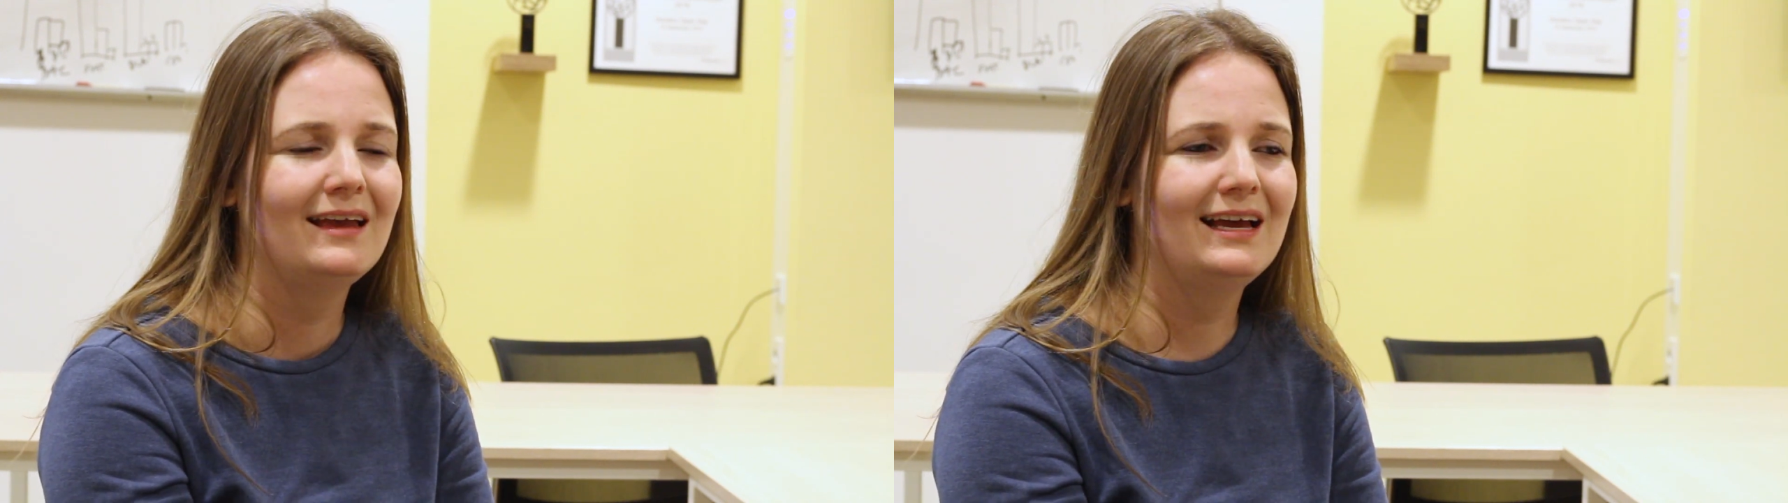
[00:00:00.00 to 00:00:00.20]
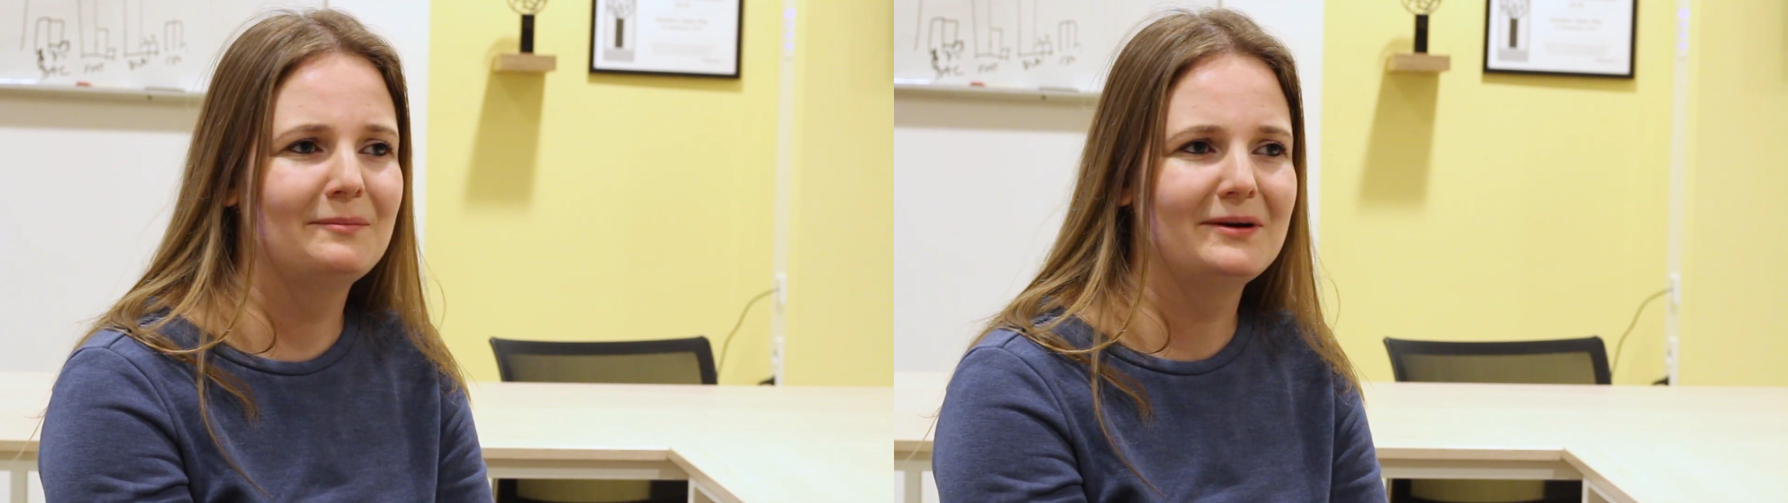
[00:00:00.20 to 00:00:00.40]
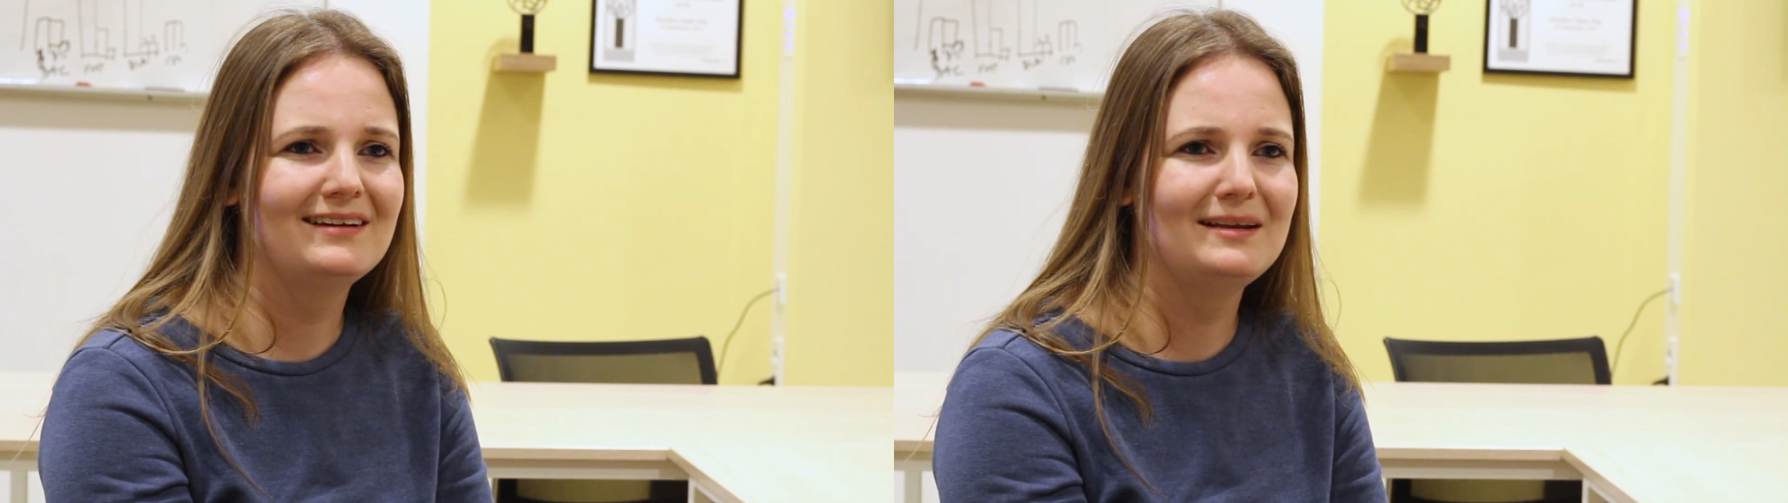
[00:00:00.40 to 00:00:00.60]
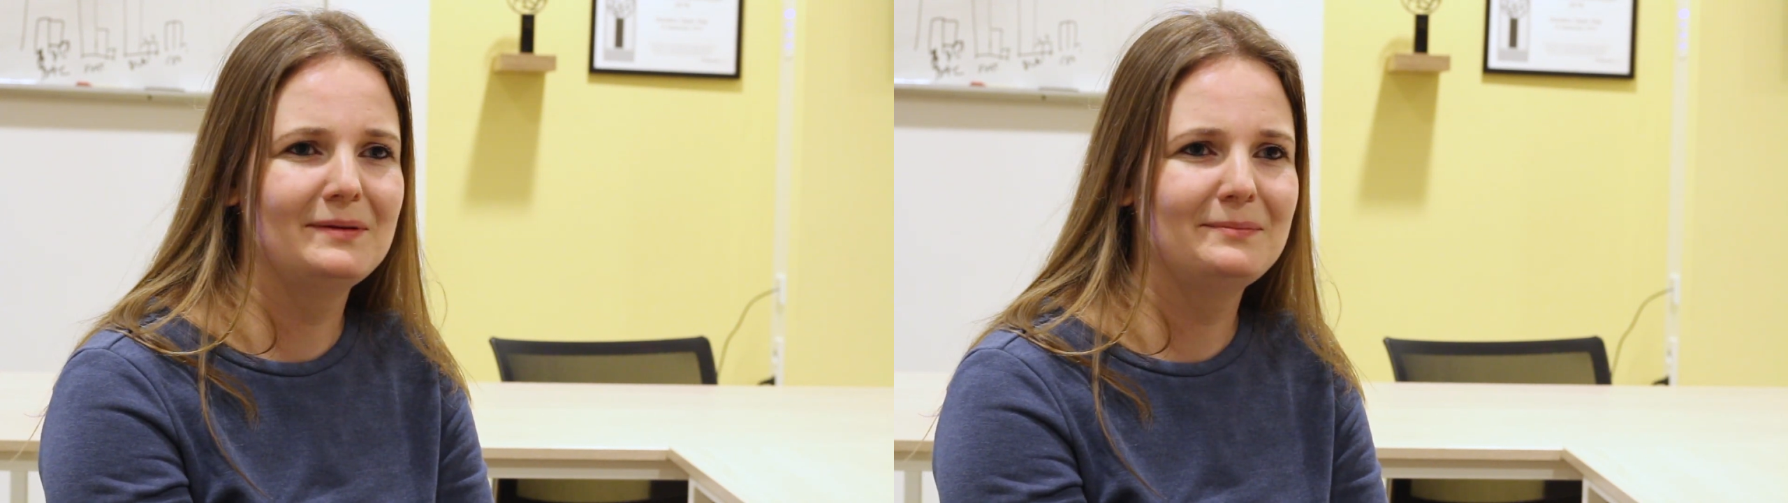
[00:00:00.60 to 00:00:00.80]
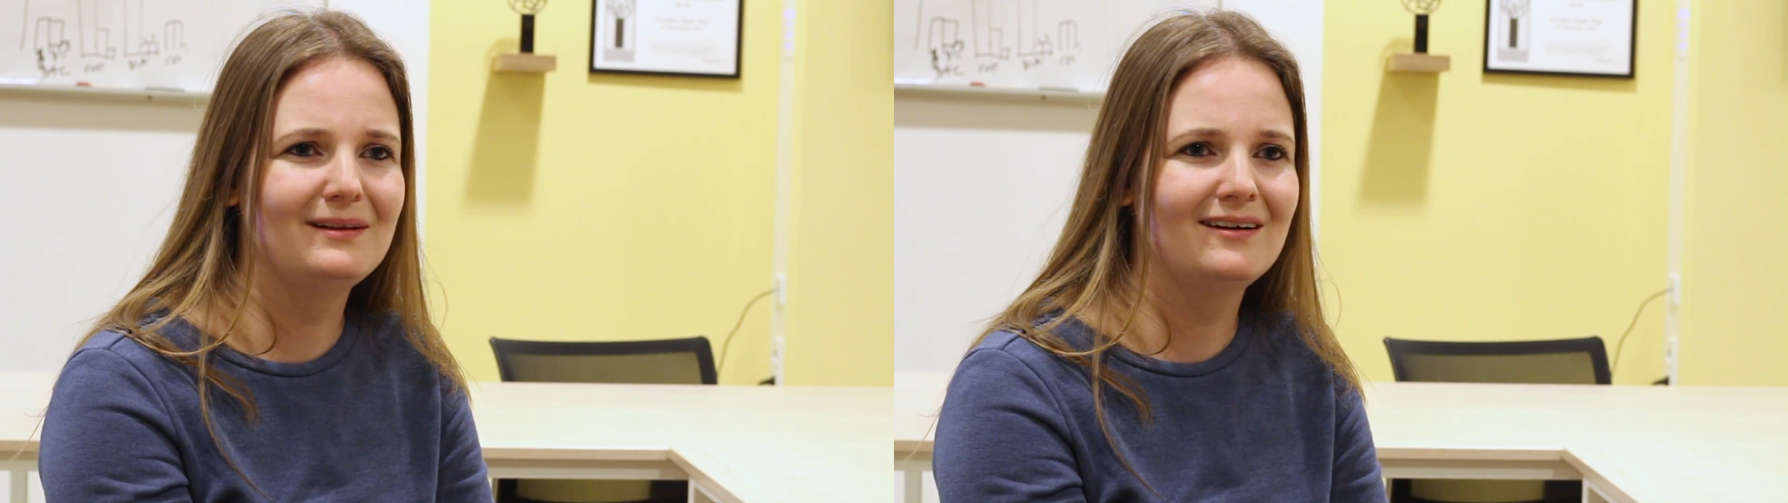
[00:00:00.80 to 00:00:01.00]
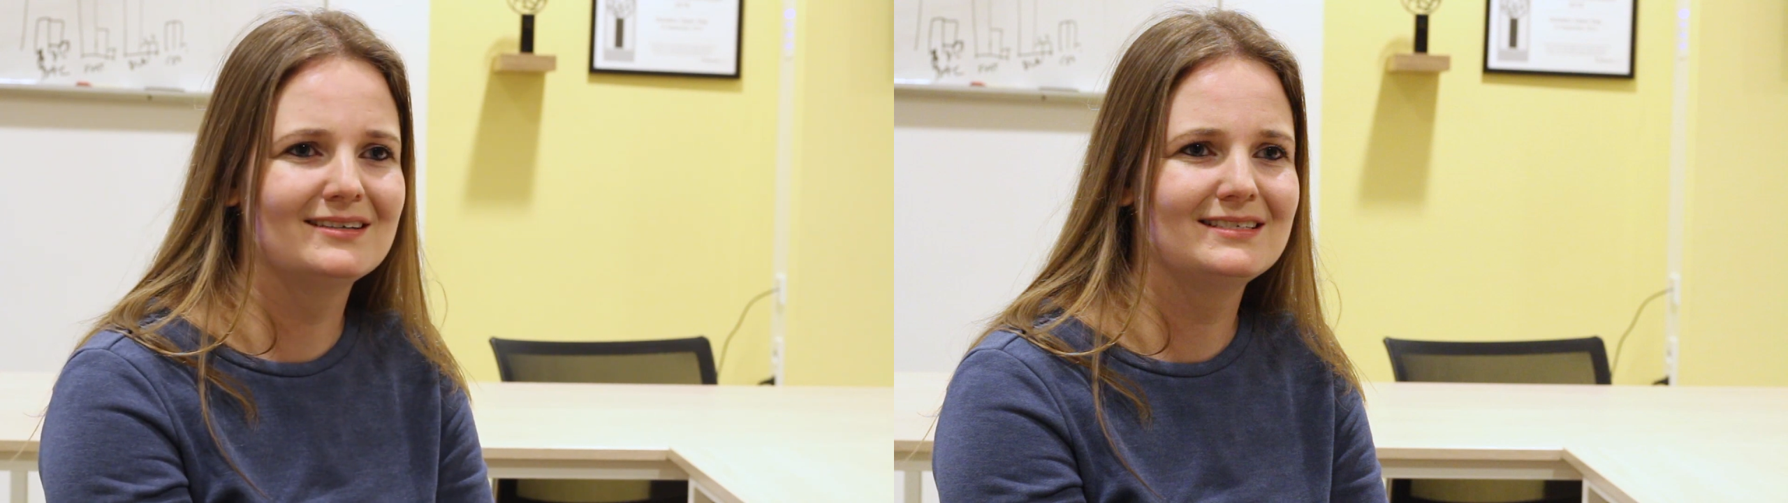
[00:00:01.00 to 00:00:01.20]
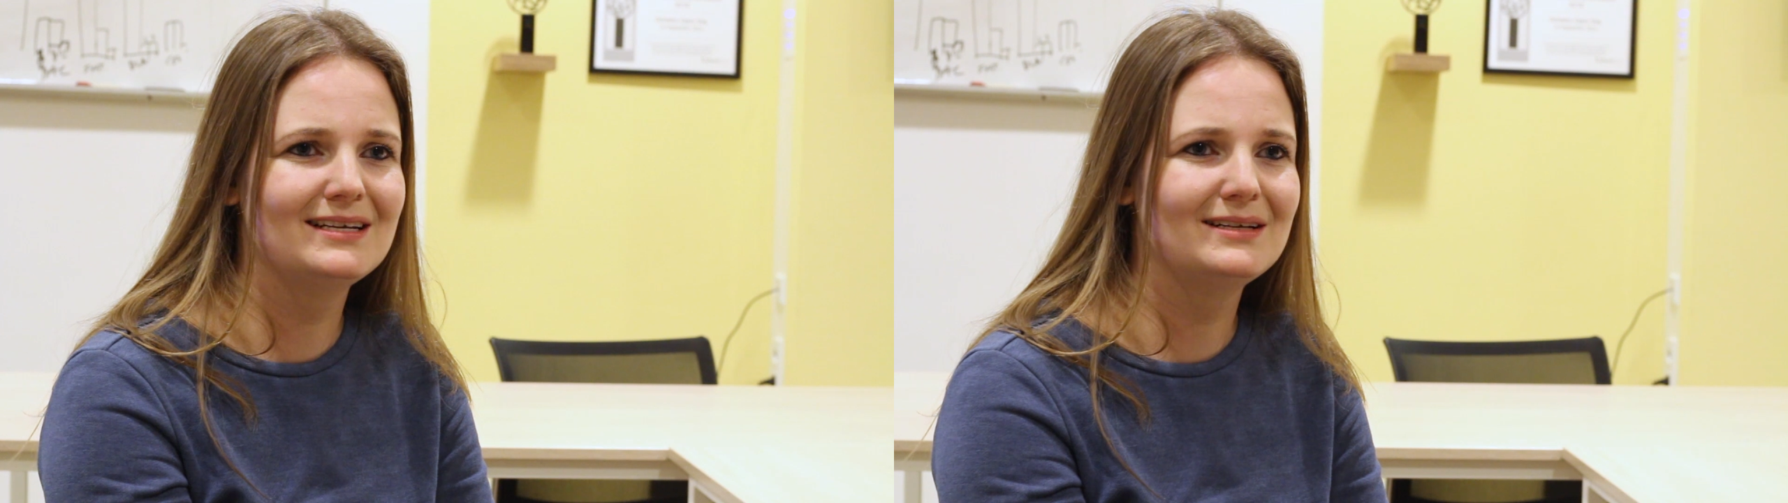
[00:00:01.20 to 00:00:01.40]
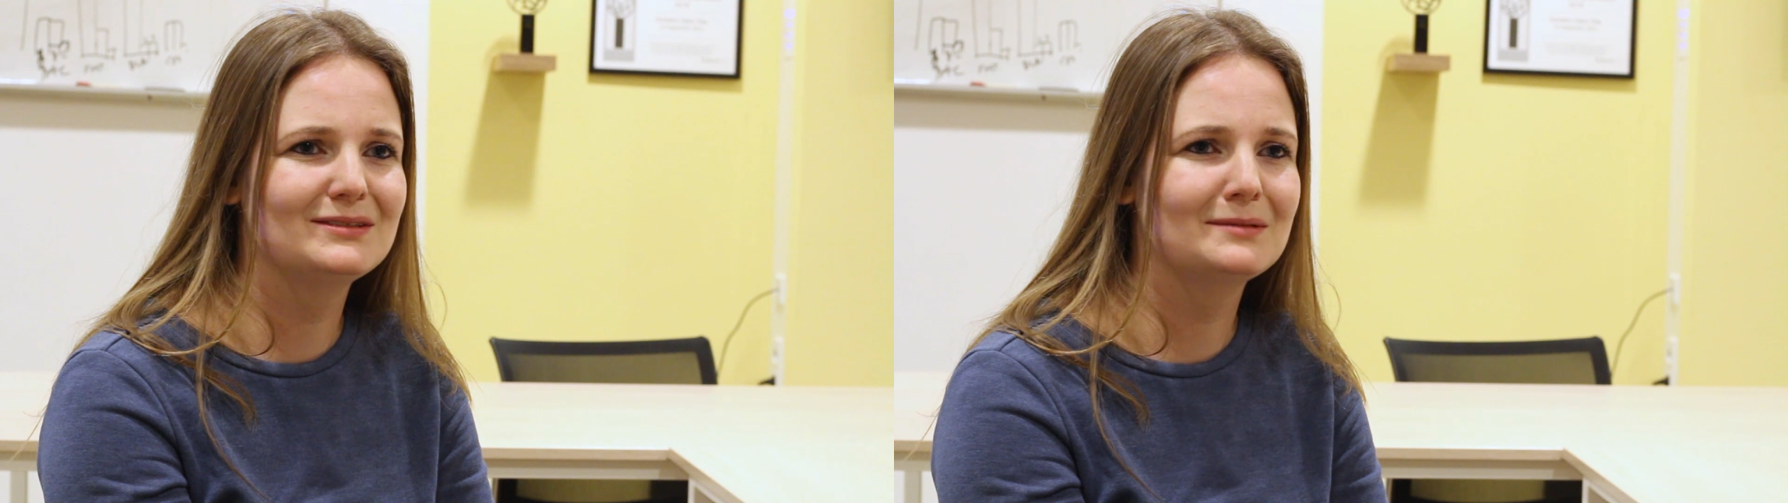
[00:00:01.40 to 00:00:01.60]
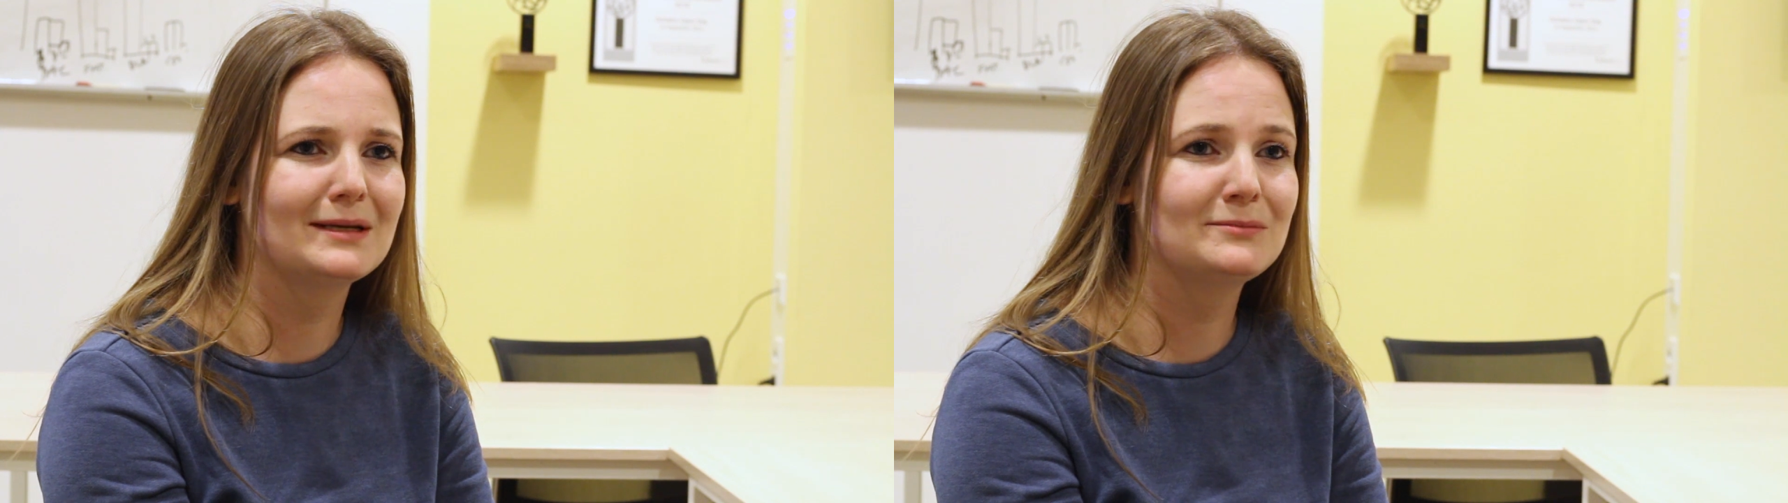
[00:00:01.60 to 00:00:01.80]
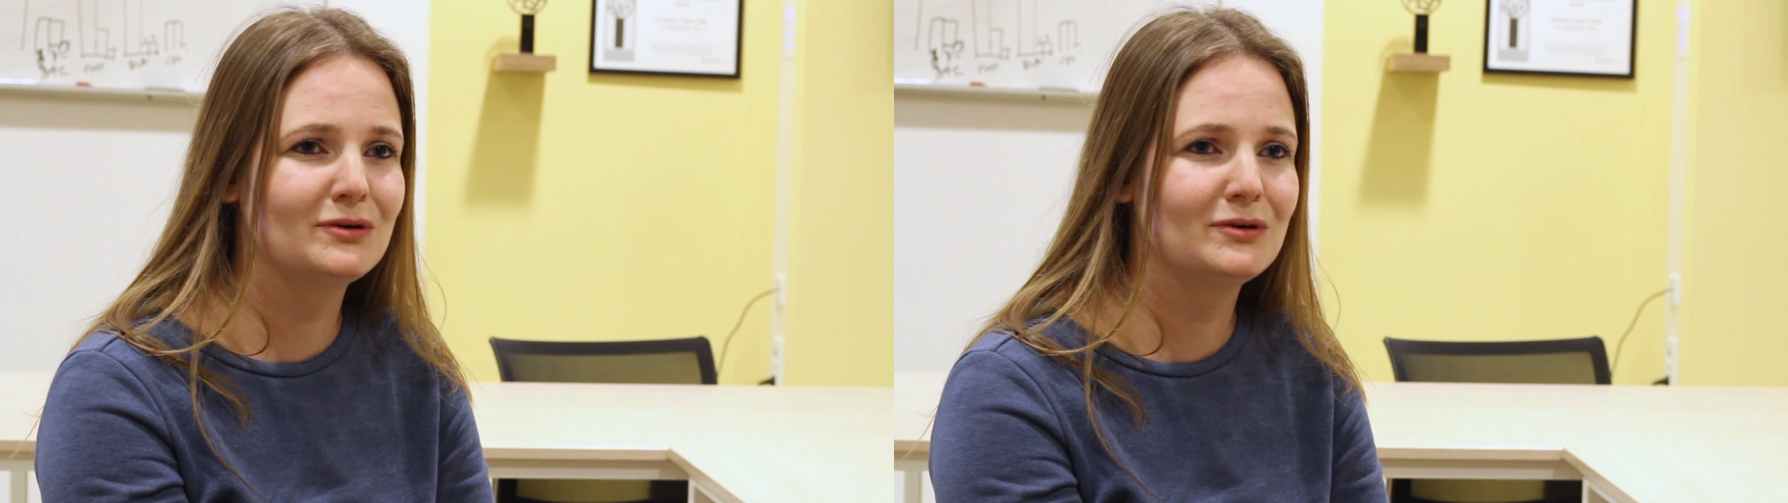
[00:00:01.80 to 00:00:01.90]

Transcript: And apparently people are still sometimes